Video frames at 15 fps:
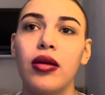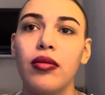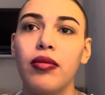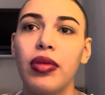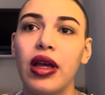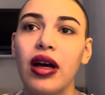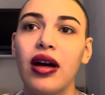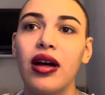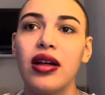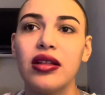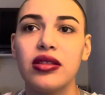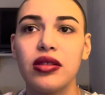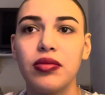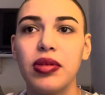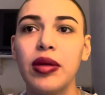
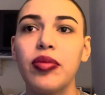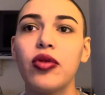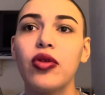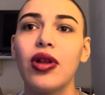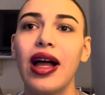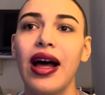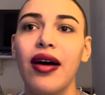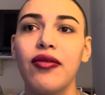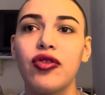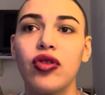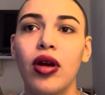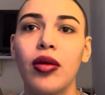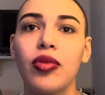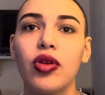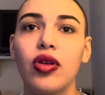because people have
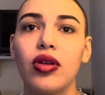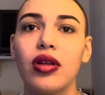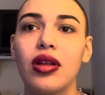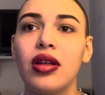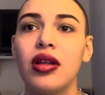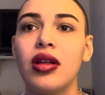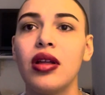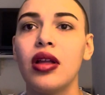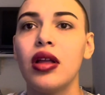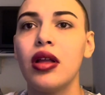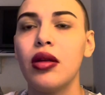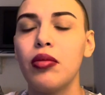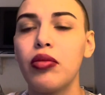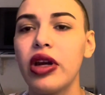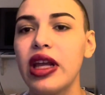trouble
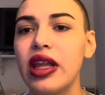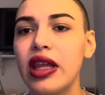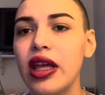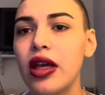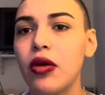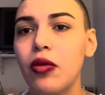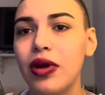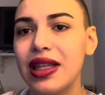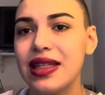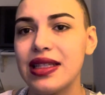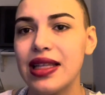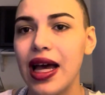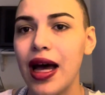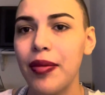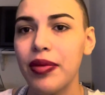breathing when this
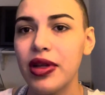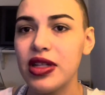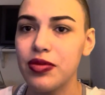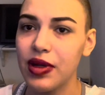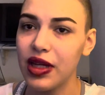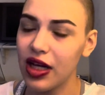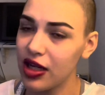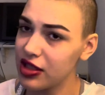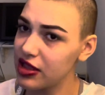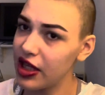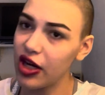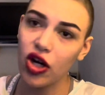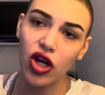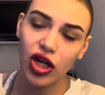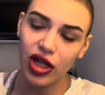happens, because they
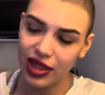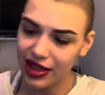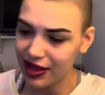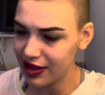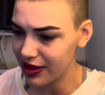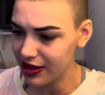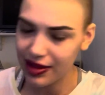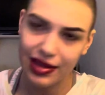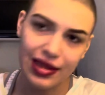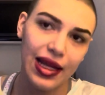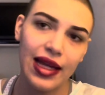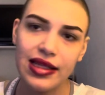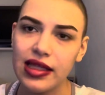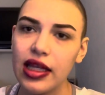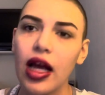are
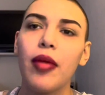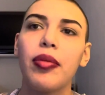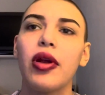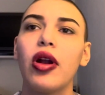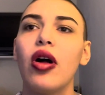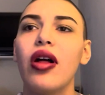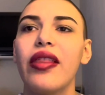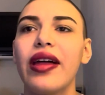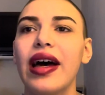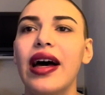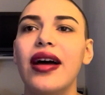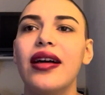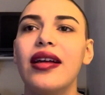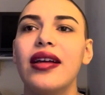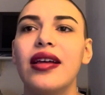tensing up and all
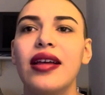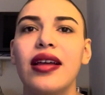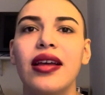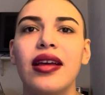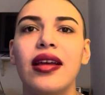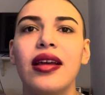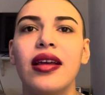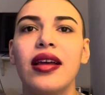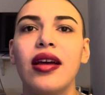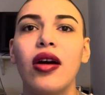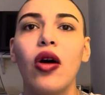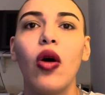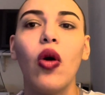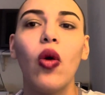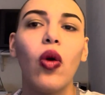that.
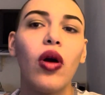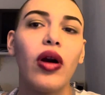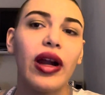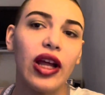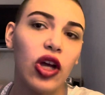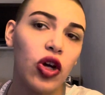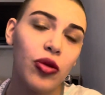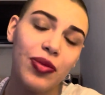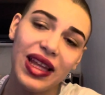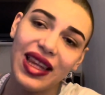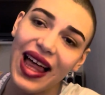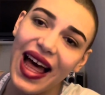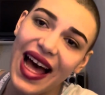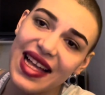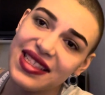Or it could be
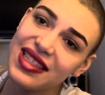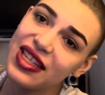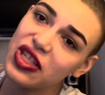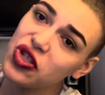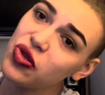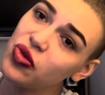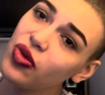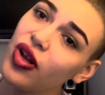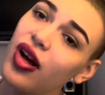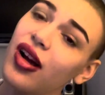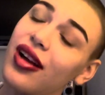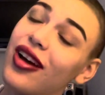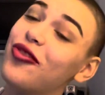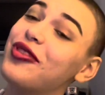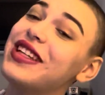lasting too long.
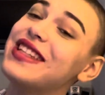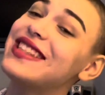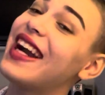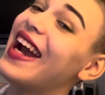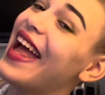A reason I